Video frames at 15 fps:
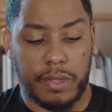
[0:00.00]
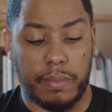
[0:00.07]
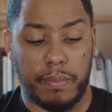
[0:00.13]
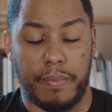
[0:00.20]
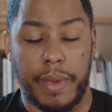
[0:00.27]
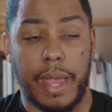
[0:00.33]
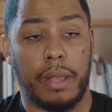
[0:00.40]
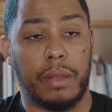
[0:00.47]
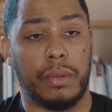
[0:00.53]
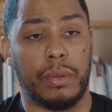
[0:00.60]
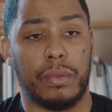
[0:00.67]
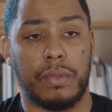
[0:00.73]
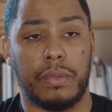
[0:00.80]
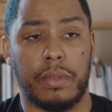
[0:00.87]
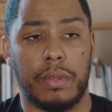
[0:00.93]
some
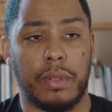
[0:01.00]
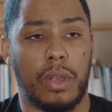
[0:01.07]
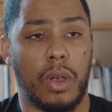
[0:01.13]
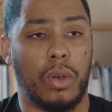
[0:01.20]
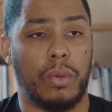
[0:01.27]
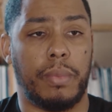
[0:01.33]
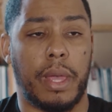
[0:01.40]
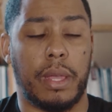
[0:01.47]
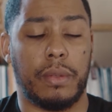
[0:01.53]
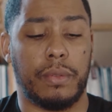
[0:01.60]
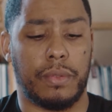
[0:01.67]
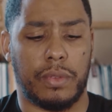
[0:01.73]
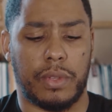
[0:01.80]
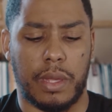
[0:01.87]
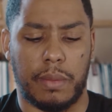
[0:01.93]
bangles, gold
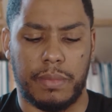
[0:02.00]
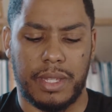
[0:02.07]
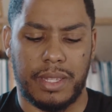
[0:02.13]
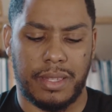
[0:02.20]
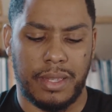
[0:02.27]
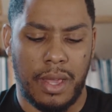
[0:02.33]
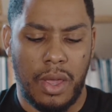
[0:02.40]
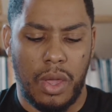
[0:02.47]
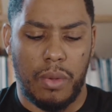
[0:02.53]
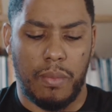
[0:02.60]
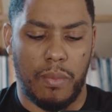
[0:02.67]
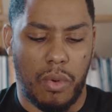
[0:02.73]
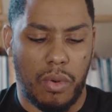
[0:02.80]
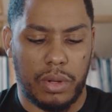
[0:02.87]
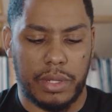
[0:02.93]
bangles or something. Just
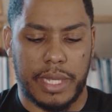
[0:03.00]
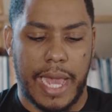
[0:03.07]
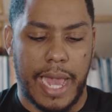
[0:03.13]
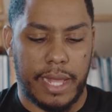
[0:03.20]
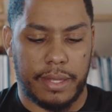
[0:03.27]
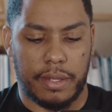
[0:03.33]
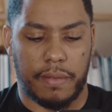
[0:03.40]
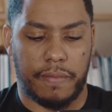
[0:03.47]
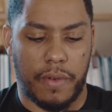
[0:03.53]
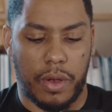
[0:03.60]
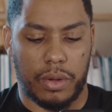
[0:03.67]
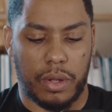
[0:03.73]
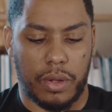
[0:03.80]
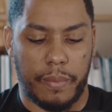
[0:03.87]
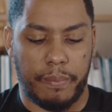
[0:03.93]
more to add to the
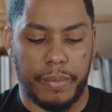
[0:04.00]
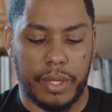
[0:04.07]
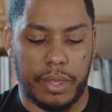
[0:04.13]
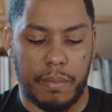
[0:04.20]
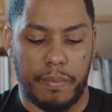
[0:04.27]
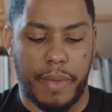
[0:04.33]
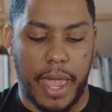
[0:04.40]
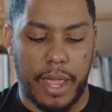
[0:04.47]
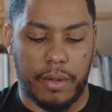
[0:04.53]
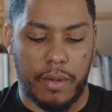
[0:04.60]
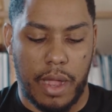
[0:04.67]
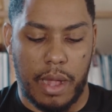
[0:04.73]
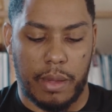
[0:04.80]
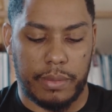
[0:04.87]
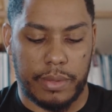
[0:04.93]
photo. But the
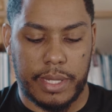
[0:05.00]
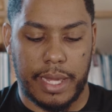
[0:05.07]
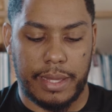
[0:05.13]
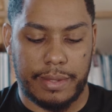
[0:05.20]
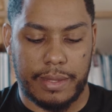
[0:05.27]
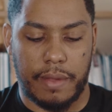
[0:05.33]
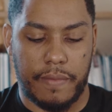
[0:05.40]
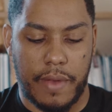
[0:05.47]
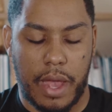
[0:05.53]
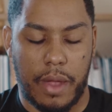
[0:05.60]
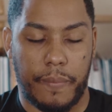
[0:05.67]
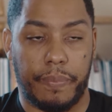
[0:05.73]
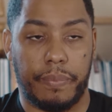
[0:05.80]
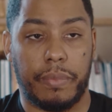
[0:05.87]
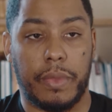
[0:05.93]
background, I would take stuff
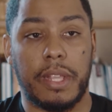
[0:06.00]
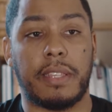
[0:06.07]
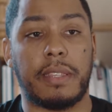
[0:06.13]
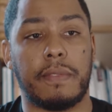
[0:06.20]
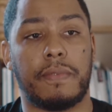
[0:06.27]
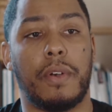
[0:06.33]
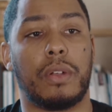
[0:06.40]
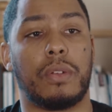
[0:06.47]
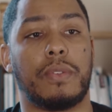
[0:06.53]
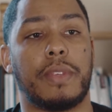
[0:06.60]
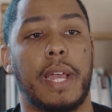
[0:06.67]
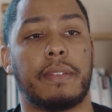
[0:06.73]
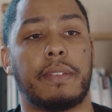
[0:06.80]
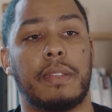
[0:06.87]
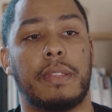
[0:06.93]
out. This photo is
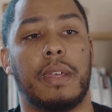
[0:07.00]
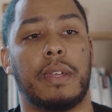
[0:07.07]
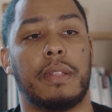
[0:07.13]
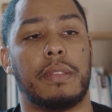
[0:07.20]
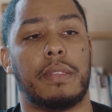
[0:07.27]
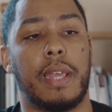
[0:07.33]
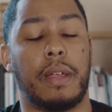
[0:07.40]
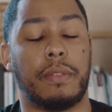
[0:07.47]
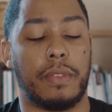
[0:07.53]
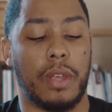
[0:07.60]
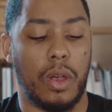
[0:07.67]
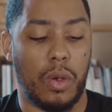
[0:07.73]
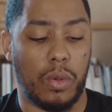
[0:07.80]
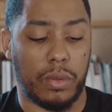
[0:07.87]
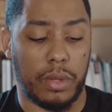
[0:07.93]
actually done in
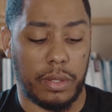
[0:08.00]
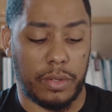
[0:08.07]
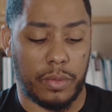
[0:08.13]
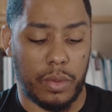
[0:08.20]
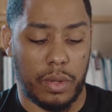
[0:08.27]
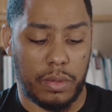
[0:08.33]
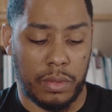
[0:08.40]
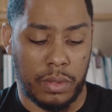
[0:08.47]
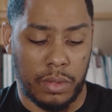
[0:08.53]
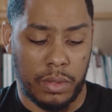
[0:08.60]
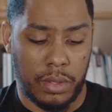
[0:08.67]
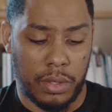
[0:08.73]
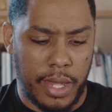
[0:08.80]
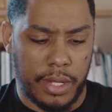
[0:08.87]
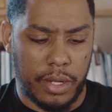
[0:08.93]
downtown Oakland as well.
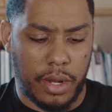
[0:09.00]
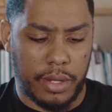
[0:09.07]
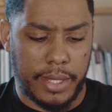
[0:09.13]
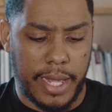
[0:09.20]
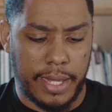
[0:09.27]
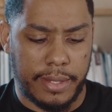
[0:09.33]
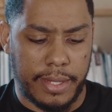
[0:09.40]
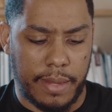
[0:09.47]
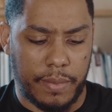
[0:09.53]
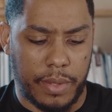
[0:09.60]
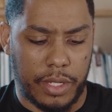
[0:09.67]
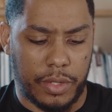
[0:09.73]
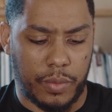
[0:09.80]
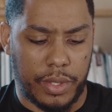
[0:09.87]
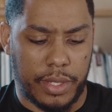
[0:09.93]
In our next
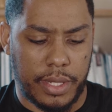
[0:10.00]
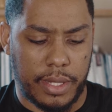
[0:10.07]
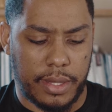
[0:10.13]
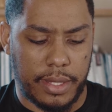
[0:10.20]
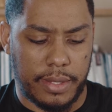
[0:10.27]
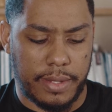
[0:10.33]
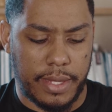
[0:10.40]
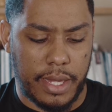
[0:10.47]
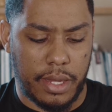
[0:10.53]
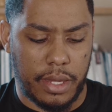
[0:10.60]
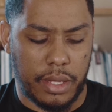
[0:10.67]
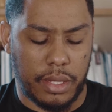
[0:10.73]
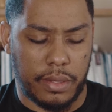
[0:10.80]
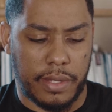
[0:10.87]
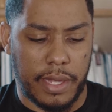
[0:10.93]
image, we took this
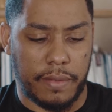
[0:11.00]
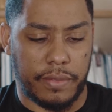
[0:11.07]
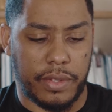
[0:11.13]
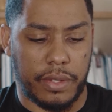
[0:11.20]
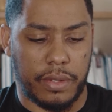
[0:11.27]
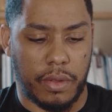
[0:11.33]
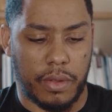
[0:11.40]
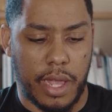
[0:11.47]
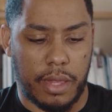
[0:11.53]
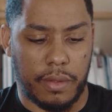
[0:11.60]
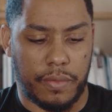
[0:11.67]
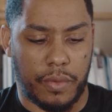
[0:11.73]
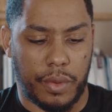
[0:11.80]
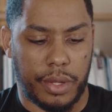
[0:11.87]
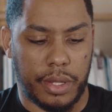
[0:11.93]
in San Francisco,
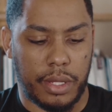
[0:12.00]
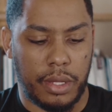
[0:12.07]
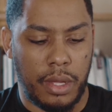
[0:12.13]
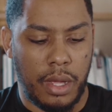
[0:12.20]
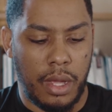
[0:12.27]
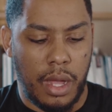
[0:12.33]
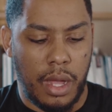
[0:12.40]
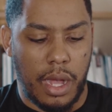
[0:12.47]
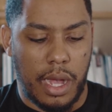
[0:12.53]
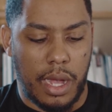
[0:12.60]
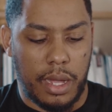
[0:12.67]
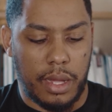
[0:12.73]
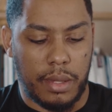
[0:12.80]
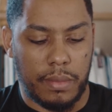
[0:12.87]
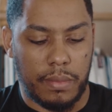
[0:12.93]
California.
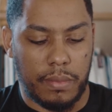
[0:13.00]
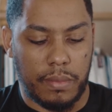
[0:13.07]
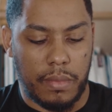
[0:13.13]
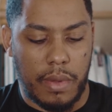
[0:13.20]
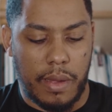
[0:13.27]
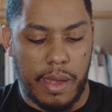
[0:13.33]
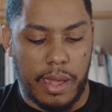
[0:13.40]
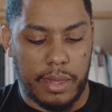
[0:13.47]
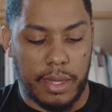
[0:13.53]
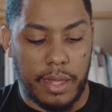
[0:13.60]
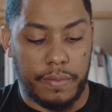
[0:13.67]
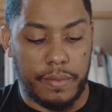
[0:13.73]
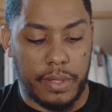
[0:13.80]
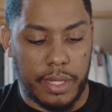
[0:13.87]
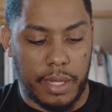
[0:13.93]
I
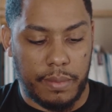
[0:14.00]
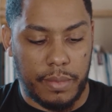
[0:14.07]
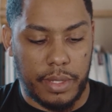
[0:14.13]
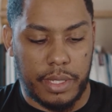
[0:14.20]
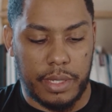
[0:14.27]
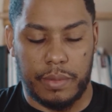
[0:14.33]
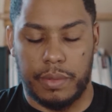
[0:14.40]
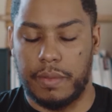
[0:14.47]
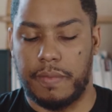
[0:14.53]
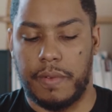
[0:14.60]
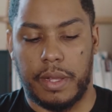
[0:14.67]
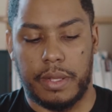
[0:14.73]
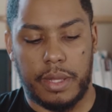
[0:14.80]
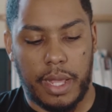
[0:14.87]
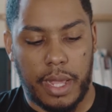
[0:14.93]
love this image. It was a
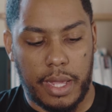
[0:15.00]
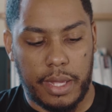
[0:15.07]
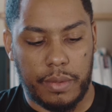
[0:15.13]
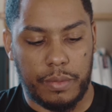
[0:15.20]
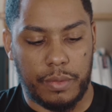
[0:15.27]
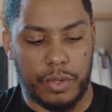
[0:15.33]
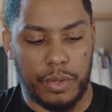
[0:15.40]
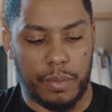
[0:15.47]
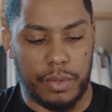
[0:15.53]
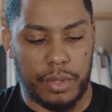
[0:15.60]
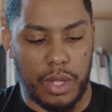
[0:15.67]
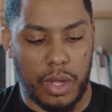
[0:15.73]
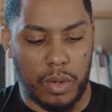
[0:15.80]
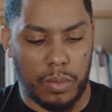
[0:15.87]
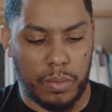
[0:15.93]
fun day. It was super
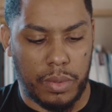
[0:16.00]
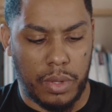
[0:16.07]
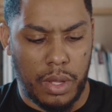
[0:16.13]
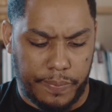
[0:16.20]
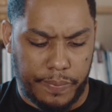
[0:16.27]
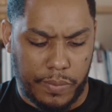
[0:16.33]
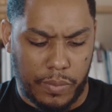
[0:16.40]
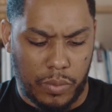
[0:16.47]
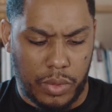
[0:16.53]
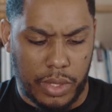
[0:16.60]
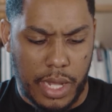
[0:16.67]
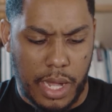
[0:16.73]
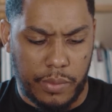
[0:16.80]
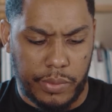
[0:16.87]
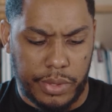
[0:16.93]
dope.
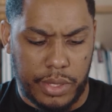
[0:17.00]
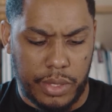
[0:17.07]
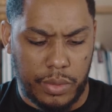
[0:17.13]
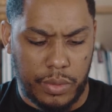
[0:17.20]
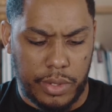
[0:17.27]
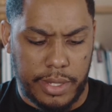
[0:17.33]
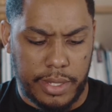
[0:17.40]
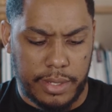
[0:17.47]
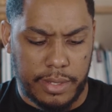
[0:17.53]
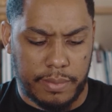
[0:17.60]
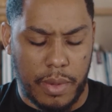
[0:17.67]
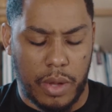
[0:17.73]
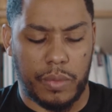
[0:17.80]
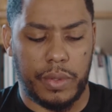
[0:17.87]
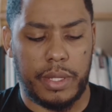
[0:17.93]
What I would do is
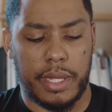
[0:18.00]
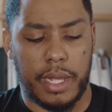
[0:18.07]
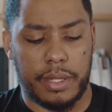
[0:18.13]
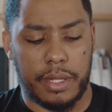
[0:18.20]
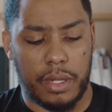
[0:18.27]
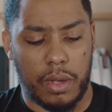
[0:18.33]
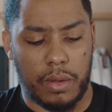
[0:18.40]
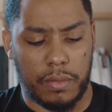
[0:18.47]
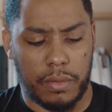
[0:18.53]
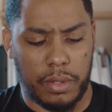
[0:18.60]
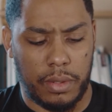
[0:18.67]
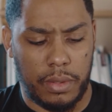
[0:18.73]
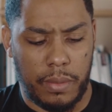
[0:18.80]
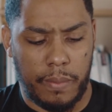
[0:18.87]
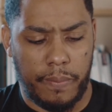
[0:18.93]
my retouching
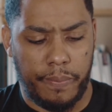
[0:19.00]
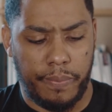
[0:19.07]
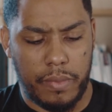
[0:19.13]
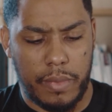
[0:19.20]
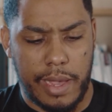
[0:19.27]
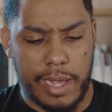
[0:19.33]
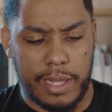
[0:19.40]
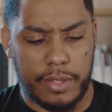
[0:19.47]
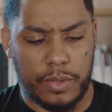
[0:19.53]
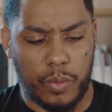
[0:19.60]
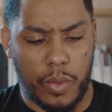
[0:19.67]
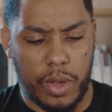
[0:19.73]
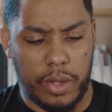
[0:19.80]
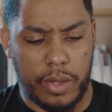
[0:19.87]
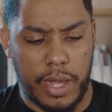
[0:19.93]
over, as
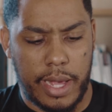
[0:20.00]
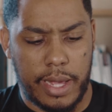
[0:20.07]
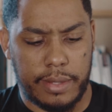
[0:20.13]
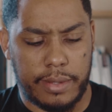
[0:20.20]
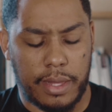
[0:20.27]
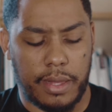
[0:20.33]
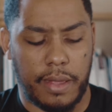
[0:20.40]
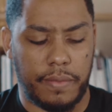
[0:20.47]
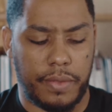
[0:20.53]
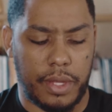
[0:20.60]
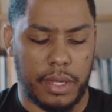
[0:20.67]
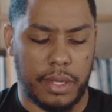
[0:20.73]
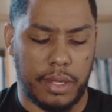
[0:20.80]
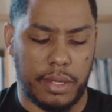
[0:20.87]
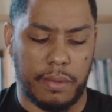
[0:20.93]
well as I love
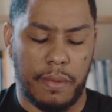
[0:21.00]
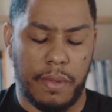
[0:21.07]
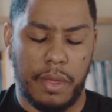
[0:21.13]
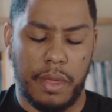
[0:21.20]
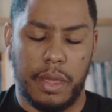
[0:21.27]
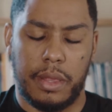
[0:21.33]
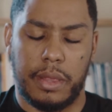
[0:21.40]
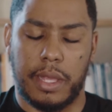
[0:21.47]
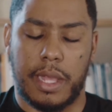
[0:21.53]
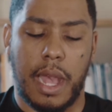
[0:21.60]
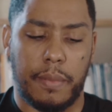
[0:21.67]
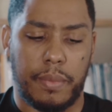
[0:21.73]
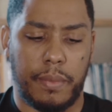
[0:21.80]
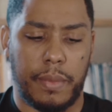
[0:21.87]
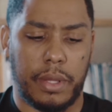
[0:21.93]
the
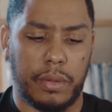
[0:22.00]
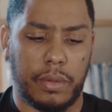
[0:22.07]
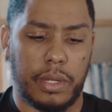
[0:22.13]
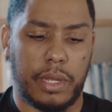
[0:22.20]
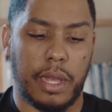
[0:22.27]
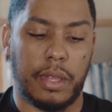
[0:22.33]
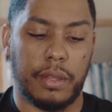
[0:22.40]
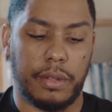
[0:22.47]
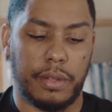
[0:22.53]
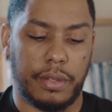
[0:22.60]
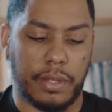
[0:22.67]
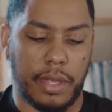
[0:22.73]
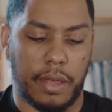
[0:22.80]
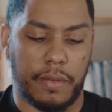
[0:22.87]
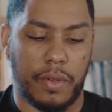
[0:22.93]
complementary
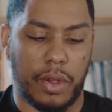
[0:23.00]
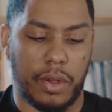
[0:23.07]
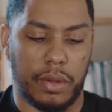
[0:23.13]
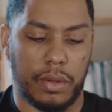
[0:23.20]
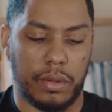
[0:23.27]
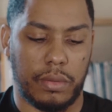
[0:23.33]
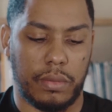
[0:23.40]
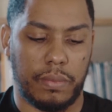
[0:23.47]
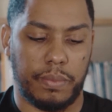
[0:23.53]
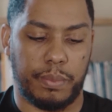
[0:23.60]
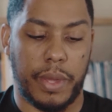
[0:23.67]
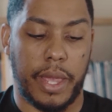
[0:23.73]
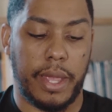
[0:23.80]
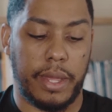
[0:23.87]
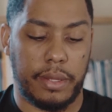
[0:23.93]
colors of her
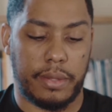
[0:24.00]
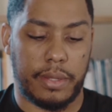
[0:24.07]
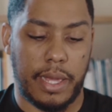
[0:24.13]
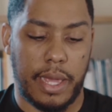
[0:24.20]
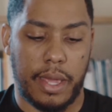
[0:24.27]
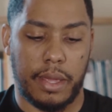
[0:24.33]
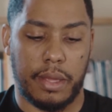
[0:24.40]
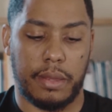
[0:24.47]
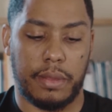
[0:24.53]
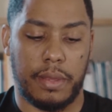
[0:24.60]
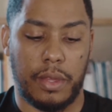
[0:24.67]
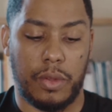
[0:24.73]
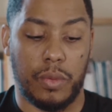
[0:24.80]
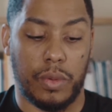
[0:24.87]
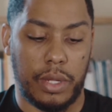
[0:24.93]
pants and
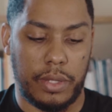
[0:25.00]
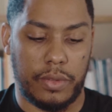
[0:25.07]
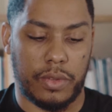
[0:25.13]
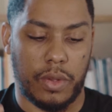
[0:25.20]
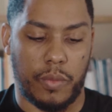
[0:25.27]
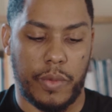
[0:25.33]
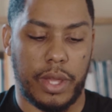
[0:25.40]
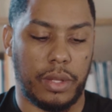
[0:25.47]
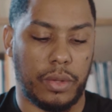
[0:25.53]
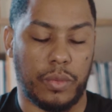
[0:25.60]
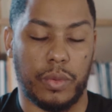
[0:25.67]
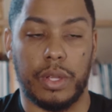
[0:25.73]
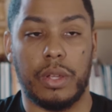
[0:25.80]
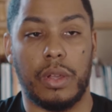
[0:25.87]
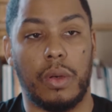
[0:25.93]
the green, so red and
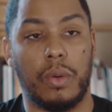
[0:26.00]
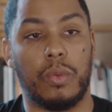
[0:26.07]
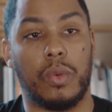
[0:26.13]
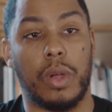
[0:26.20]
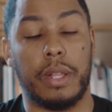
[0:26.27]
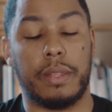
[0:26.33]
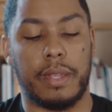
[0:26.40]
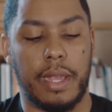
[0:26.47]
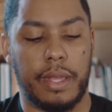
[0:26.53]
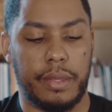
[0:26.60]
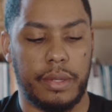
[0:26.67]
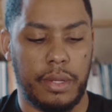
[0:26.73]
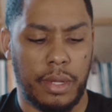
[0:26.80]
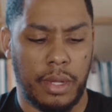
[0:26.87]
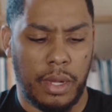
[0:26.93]
green go great together.